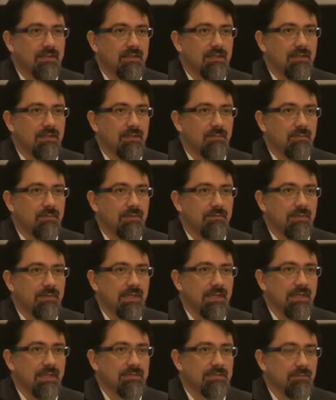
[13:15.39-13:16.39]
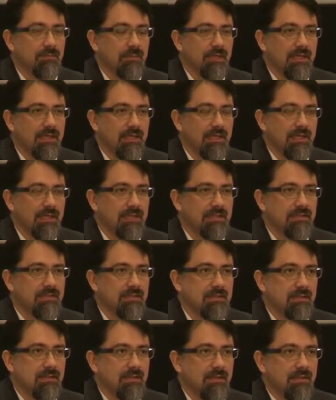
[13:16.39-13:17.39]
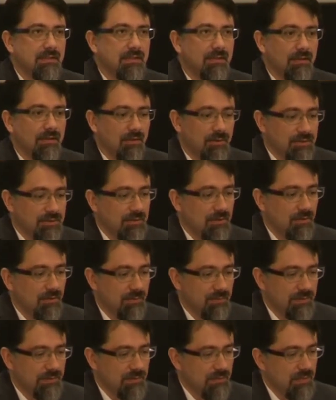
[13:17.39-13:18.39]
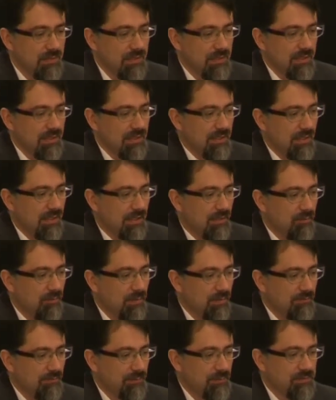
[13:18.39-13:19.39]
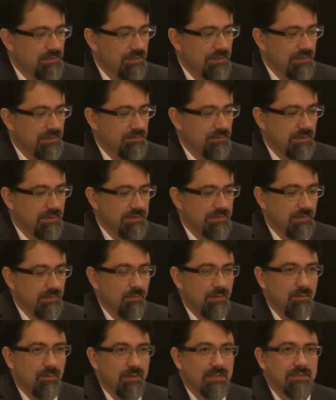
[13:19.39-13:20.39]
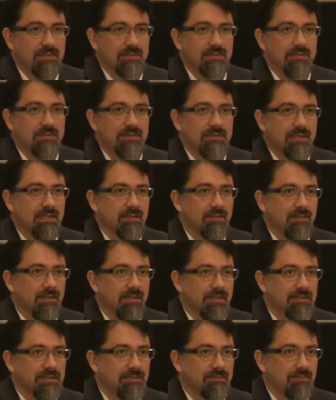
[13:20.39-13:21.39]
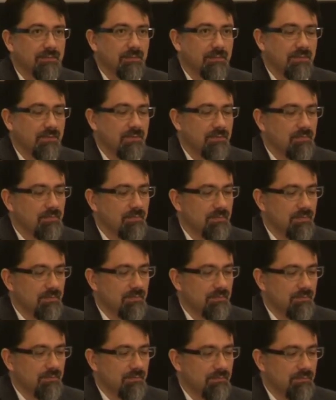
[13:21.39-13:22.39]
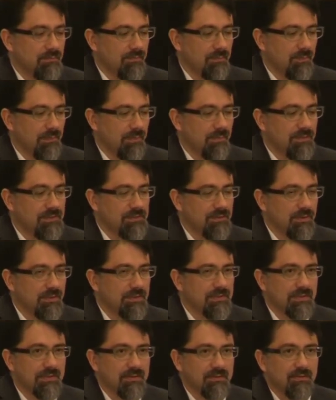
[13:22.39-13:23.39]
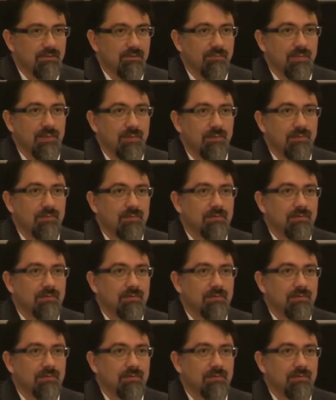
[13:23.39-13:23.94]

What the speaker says: and we realized that we had a lot in common. And one of those things was that we wanted to design things for the majority of people